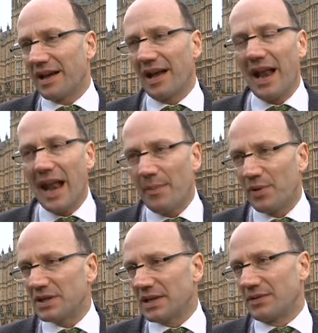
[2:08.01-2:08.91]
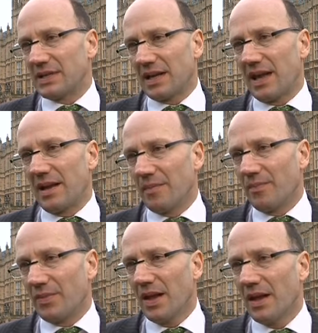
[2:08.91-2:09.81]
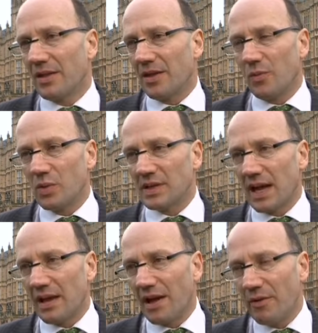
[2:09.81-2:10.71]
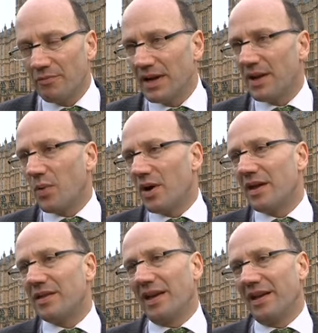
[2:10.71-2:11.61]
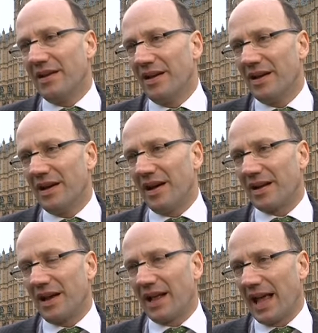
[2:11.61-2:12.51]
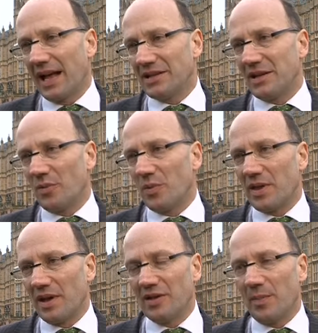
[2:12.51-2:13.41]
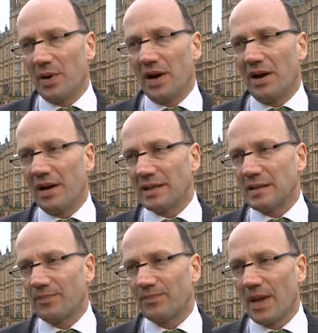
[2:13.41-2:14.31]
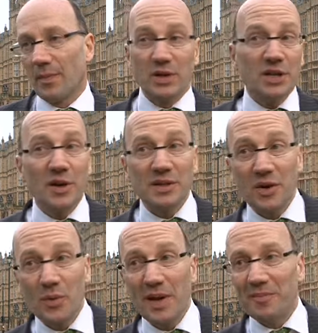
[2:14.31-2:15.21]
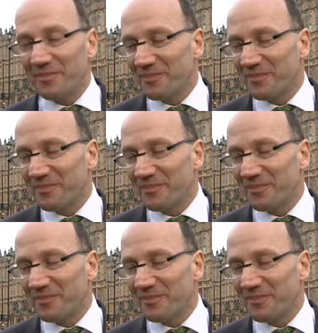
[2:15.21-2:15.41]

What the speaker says: collaborative scheme that was a really worthy kind of candidate within the prize. We didn't know it was going to win.